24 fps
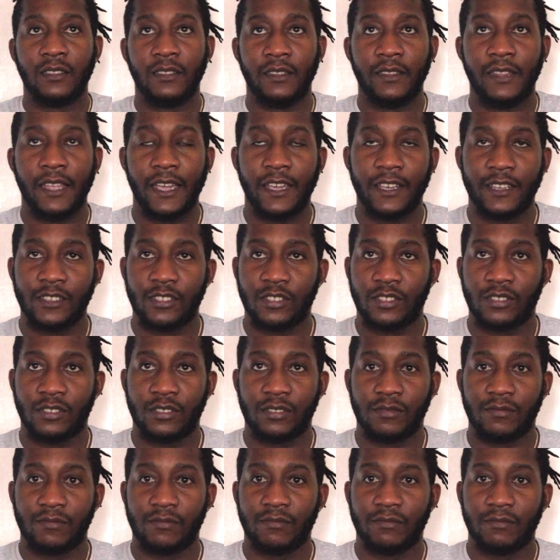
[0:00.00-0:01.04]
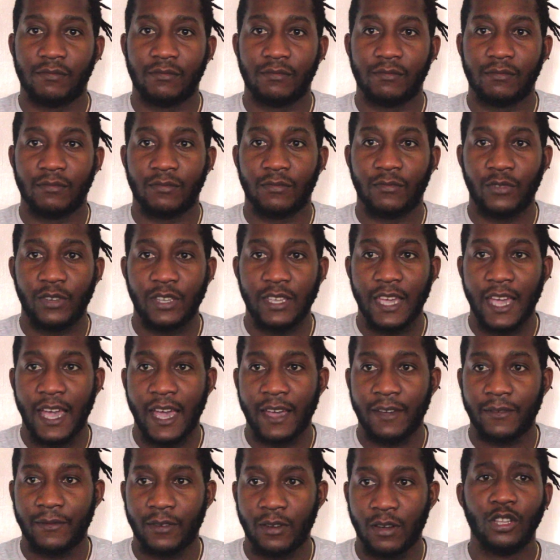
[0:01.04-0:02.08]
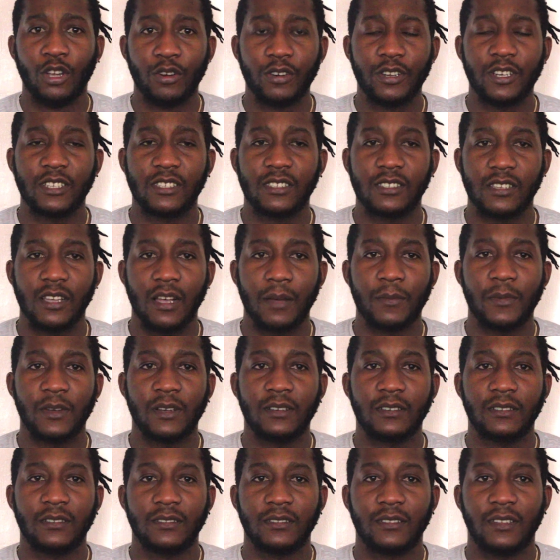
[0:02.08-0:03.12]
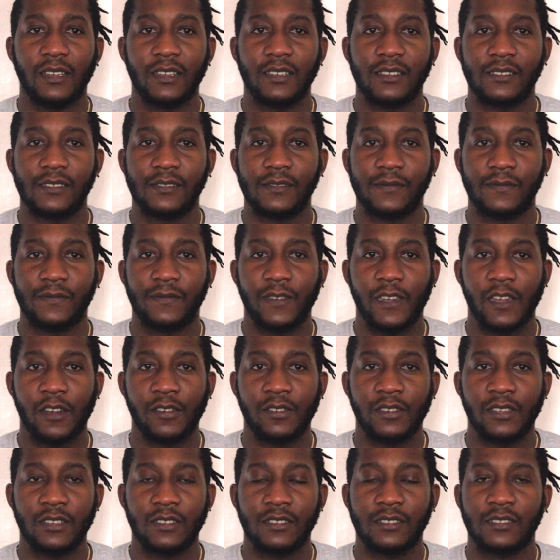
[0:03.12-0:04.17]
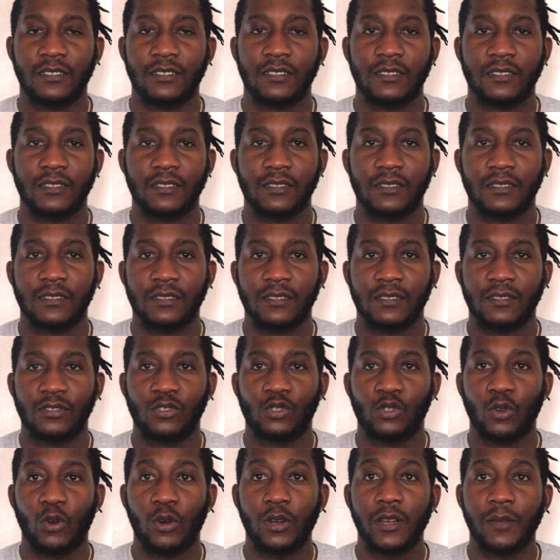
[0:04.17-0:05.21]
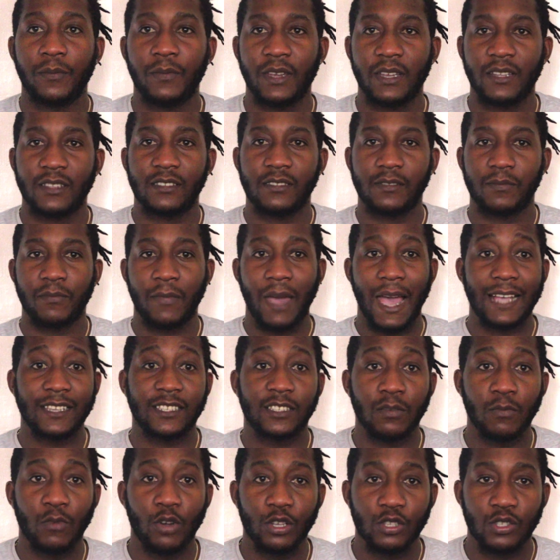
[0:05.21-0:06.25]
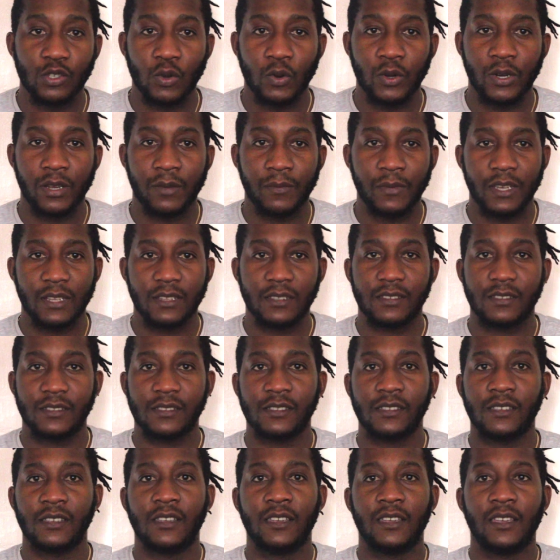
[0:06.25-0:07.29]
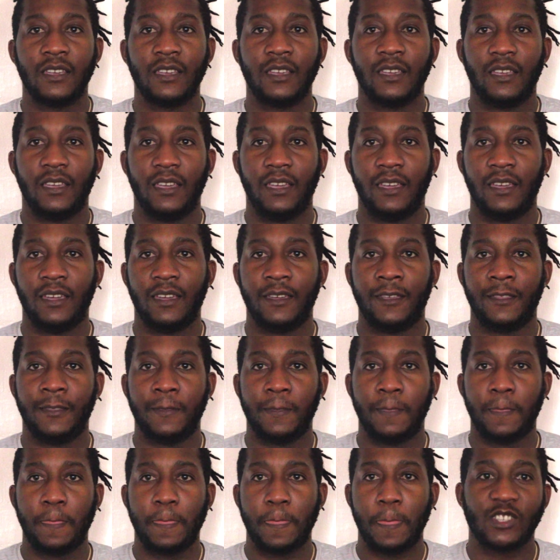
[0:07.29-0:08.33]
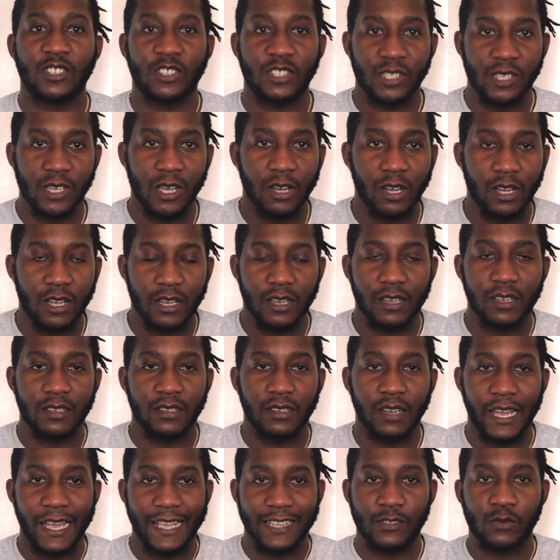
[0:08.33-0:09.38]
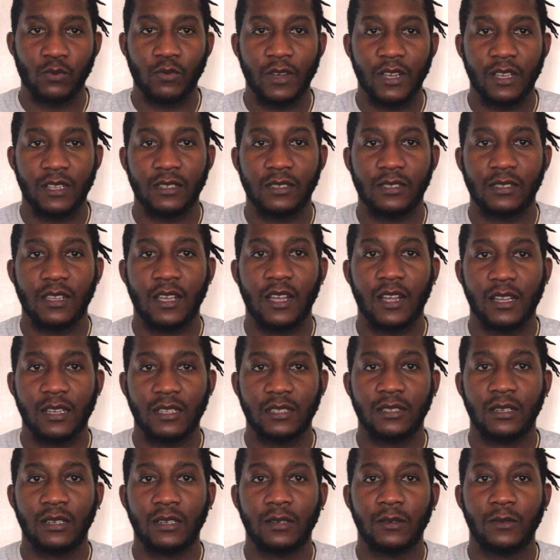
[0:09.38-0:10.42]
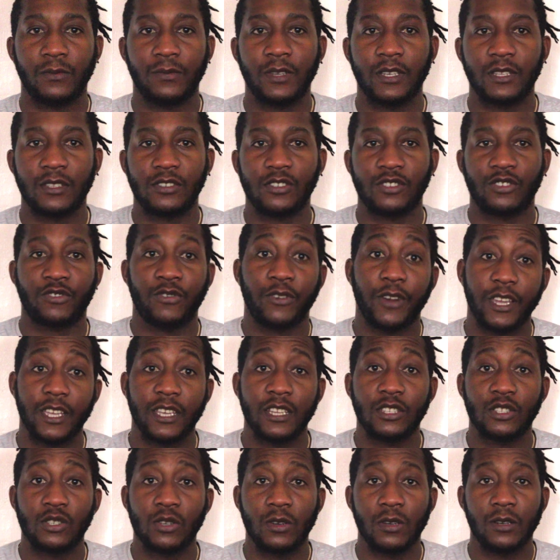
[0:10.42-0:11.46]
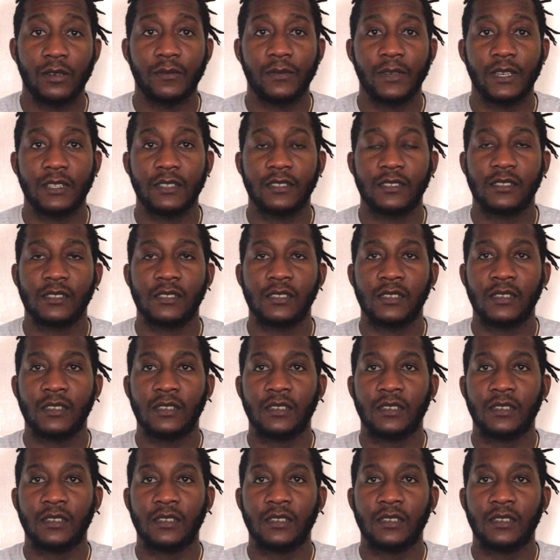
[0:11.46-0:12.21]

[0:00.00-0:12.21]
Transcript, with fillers: There's, we have, uh, during the summer, there's various tournaments, basketball tournaments, and soccer as well, soccer tournaments, cricket tournaments.